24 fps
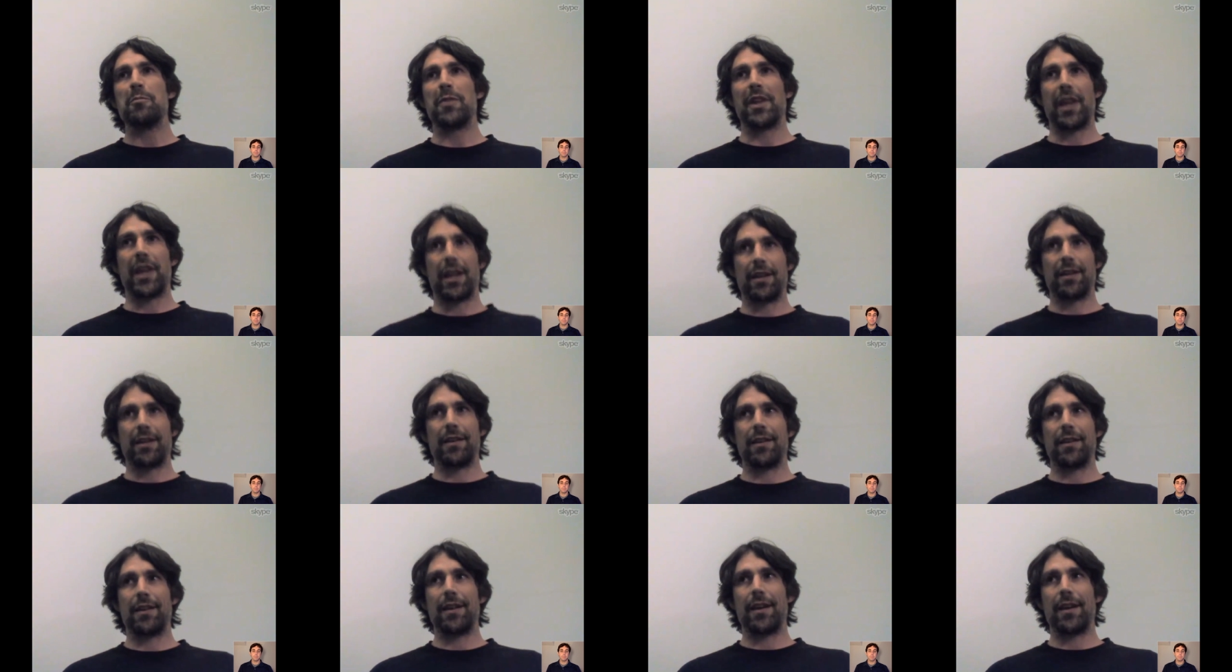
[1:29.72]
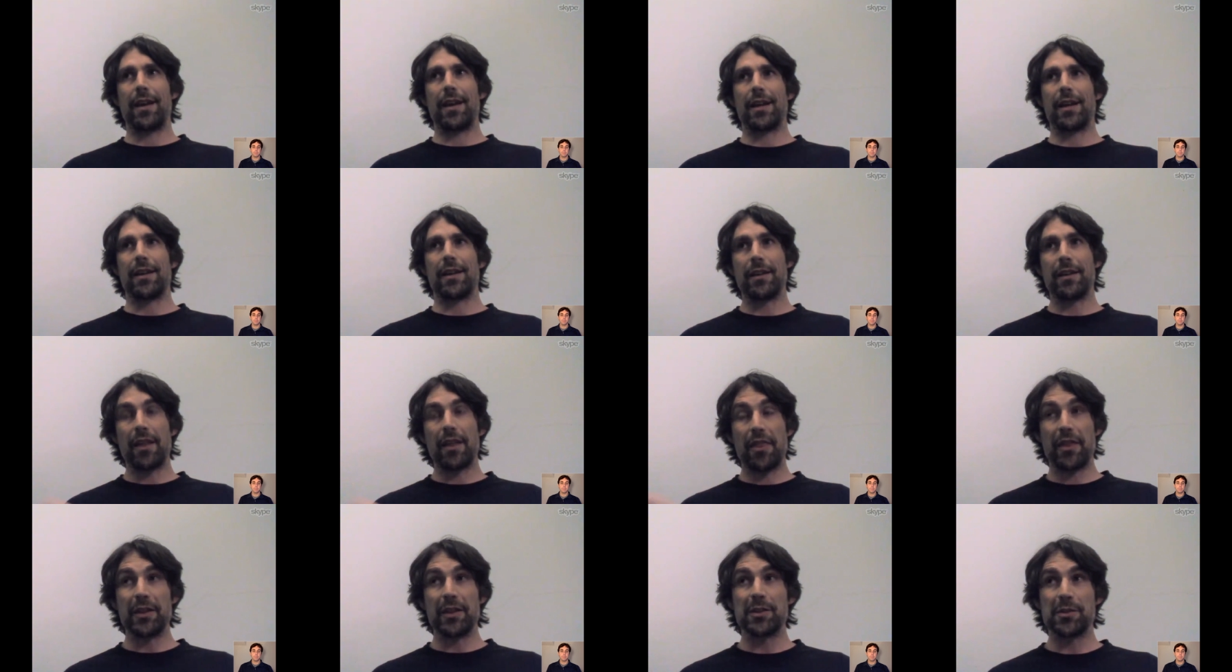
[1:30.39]
But then, and
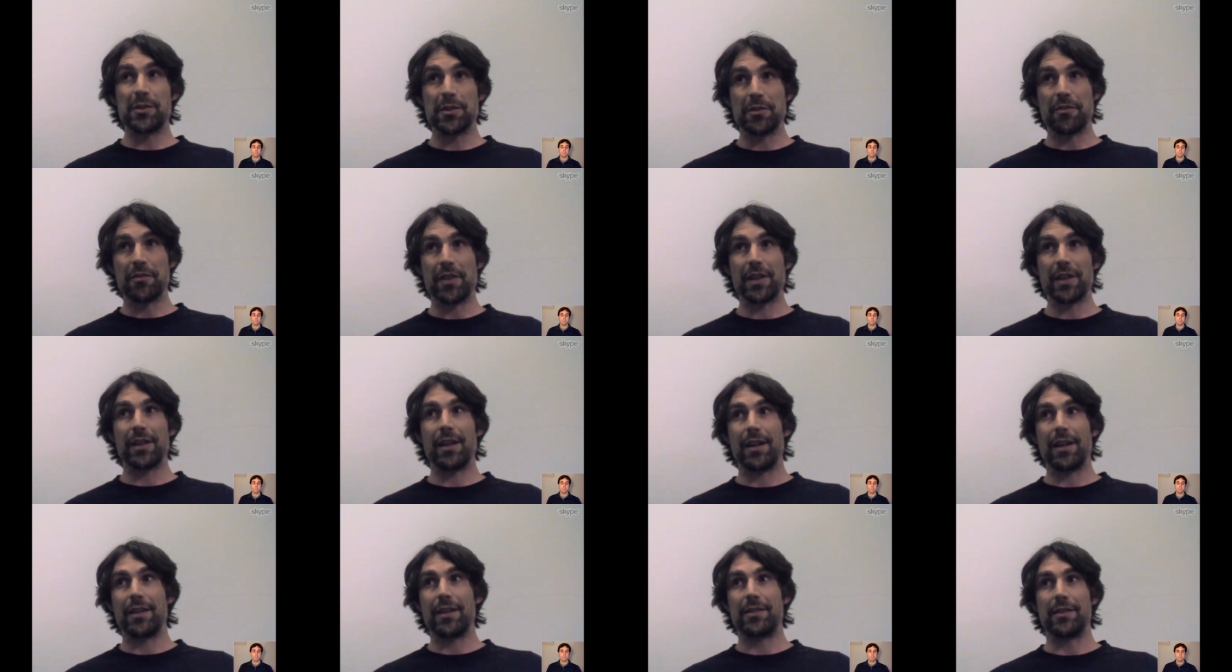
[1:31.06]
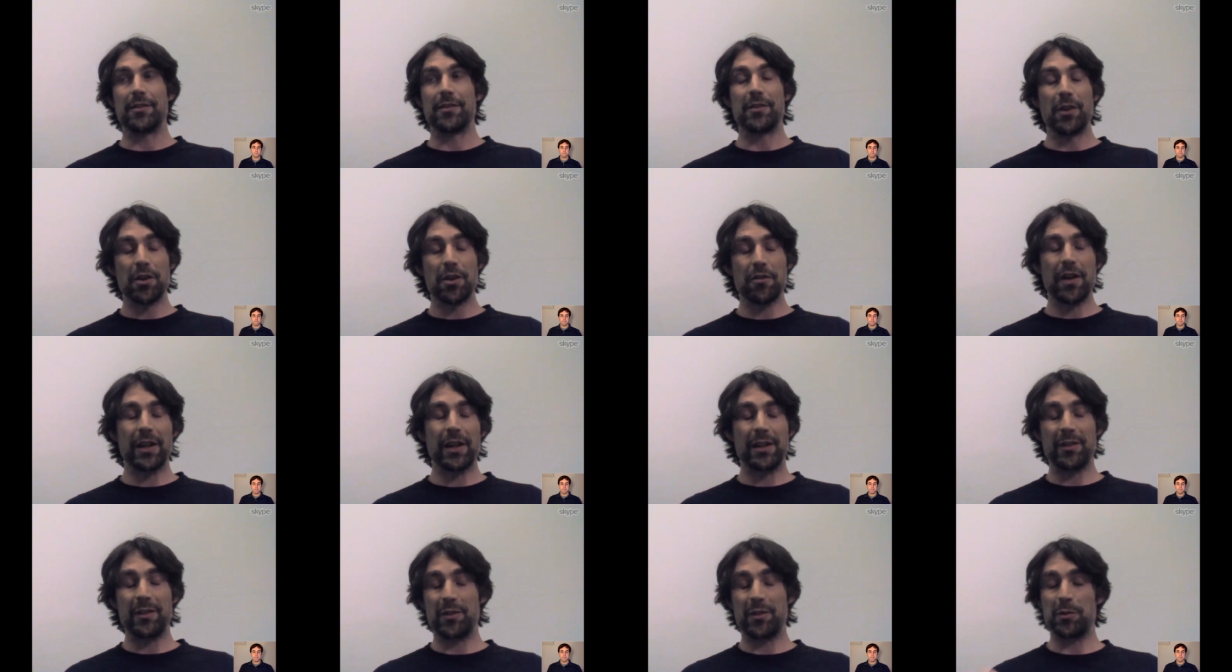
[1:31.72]
another thing to realize is no
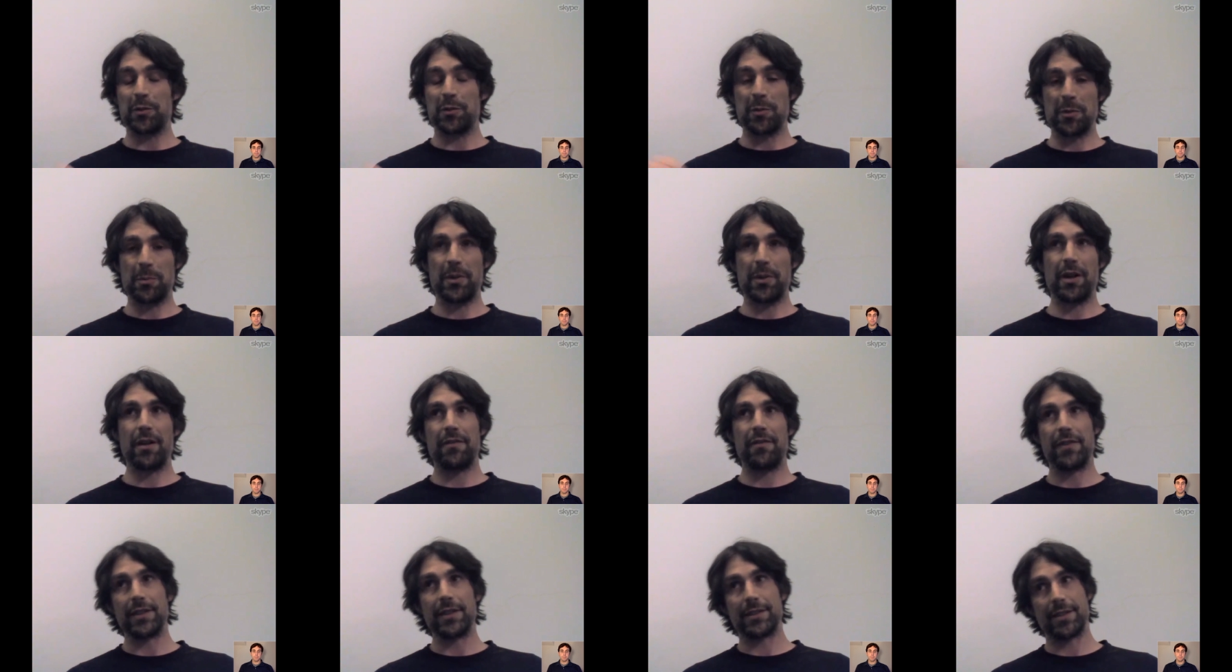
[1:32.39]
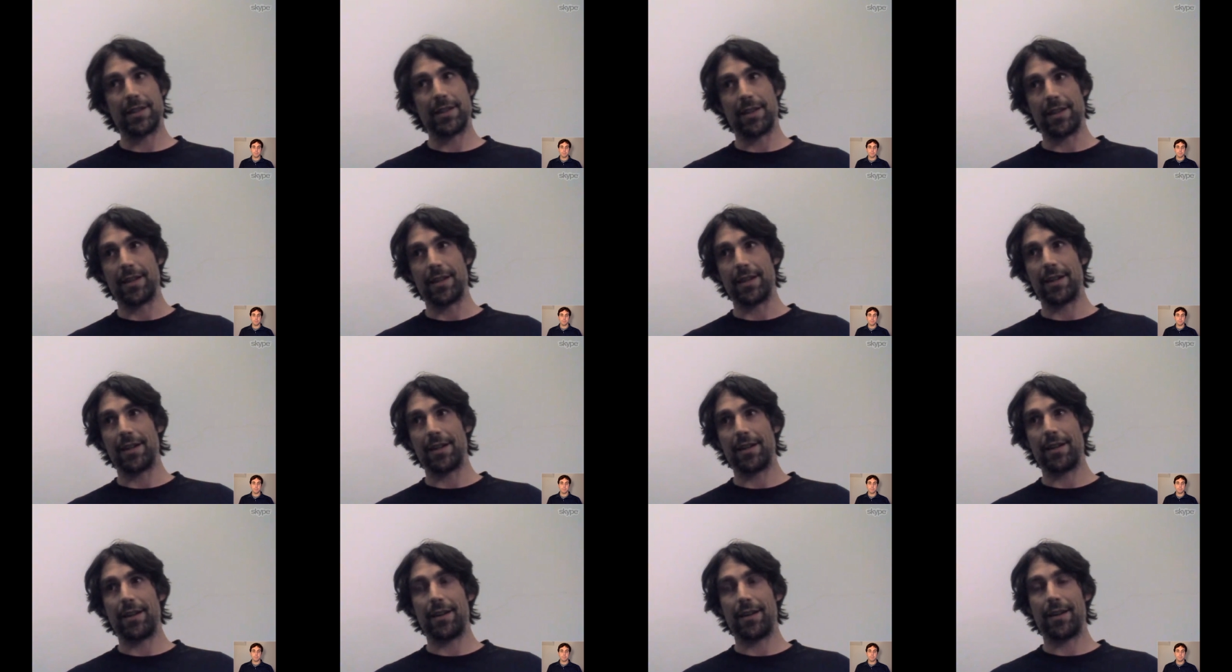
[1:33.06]
ranking system is perfect in
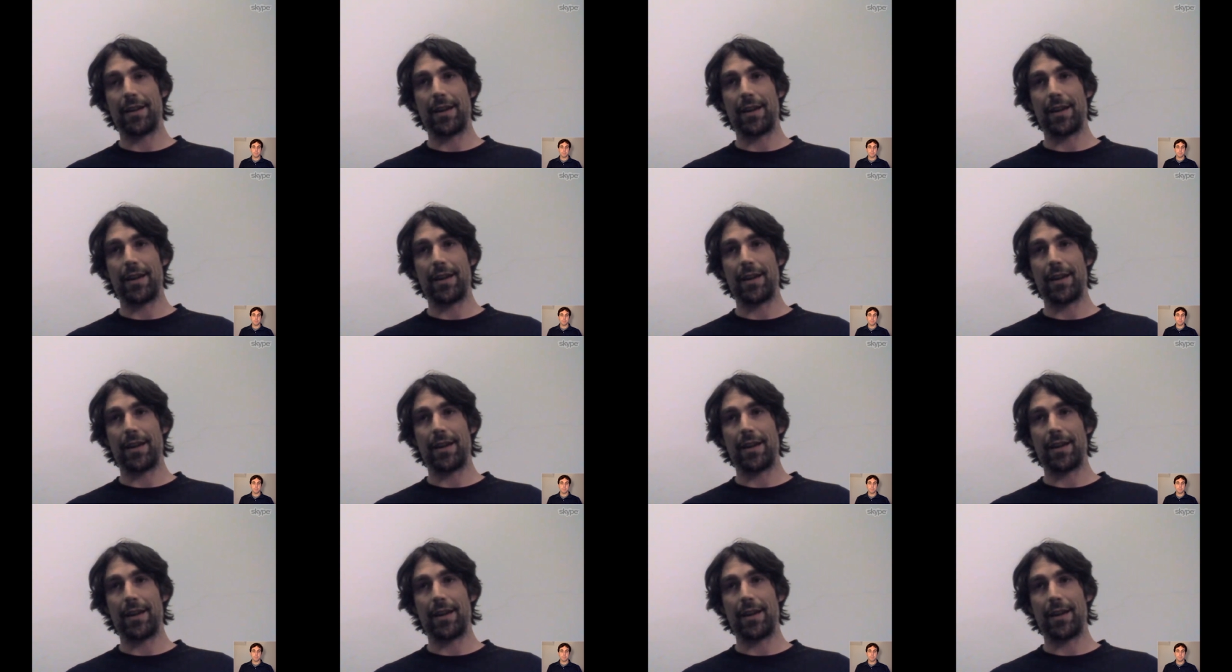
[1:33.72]
that